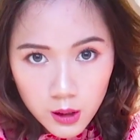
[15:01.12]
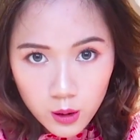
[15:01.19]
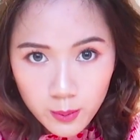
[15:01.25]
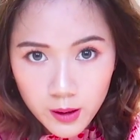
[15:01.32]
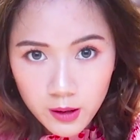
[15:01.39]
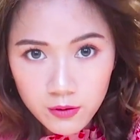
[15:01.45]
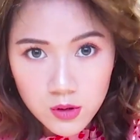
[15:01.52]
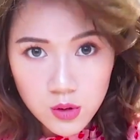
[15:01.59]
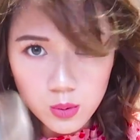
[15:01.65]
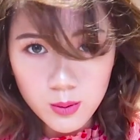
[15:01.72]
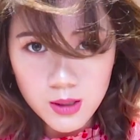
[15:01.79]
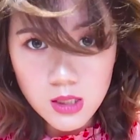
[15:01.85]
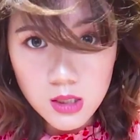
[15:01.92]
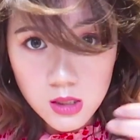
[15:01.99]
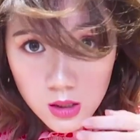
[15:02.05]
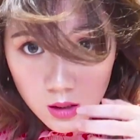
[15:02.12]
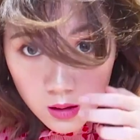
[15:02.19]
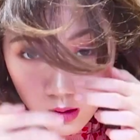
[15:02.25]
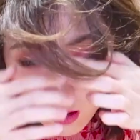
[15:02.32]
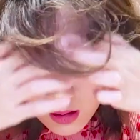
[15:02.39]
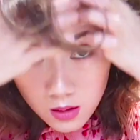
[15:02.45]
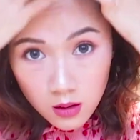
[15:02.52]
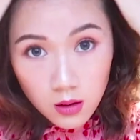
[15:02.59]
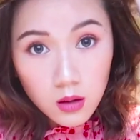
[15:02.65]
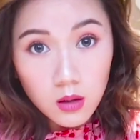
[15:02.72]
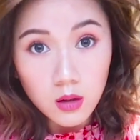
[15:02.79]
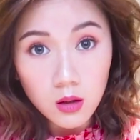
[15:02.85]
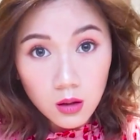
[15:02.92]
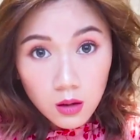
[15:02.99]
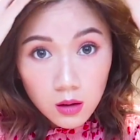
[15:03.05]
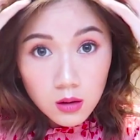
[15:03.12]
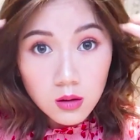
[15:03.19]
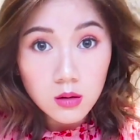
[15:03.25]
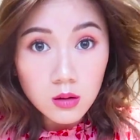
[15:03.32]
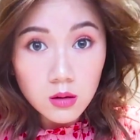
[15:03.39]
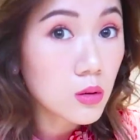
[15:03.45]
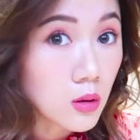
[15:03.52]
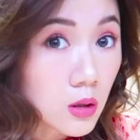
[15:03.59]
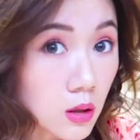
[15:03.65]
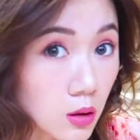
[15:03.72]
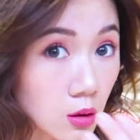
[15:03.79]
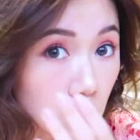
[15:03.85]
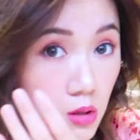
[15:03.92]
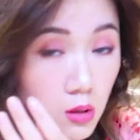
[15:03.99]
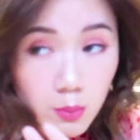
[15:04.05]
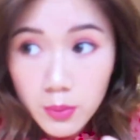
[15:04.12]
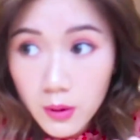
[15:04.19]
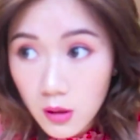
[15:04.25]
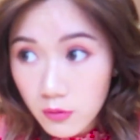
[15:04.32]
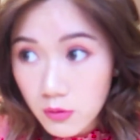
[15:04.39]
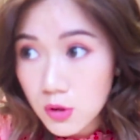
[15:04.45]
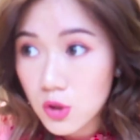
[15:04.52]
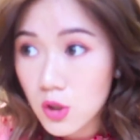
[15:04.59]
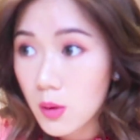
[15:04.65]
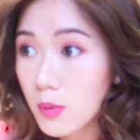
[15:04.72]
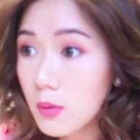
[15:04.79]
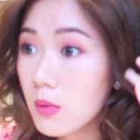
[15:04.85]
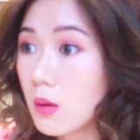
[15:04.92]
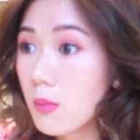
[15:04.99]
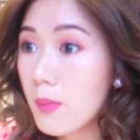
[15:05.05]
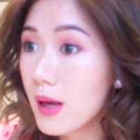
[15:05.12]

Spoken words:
little bit of a twist so that there's a bit of a shape in my